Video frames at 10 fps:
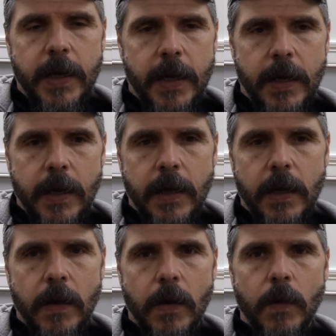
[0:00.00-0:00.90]

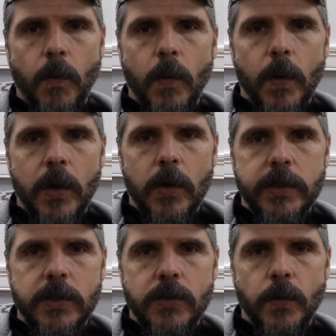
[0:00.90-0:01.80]
on what we're going
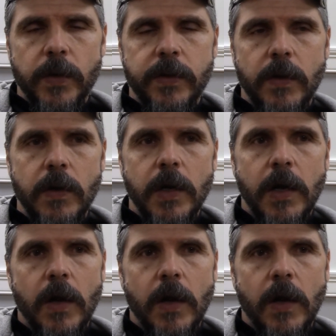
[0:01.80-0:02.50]
to do with her,